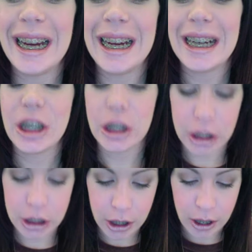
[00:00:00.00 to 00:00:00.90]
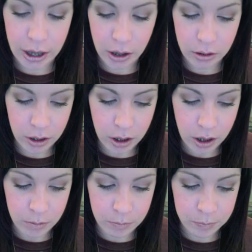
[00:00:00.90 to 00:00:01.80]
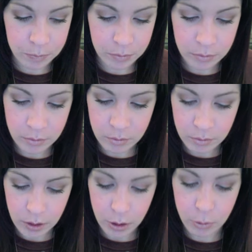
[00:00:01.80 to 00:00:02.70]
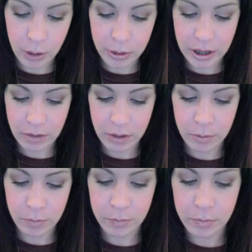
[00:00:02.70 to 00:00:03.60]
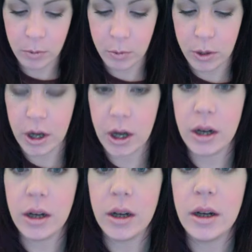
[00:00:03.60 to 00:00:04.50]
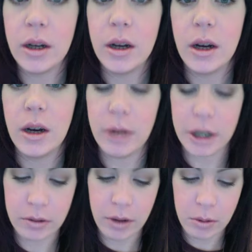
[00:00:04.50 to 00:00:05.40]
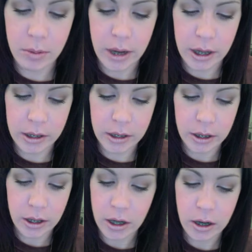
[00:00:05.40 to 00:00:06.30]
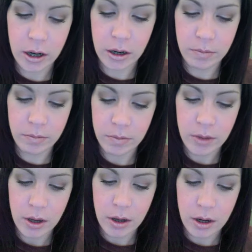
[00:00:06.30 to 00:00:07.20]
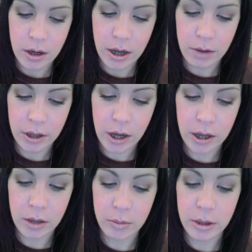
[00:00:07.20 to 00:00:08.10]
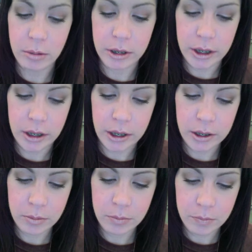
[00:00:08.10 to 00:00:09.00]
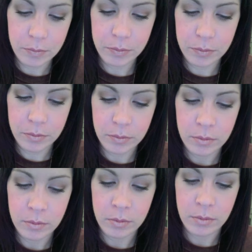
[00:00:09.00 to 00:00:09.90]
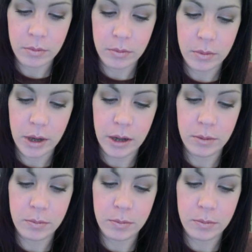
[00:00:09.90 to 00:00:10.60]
just to start out, what I was given were a bunch of rubber bands. You're definitely not going to be able to see these, but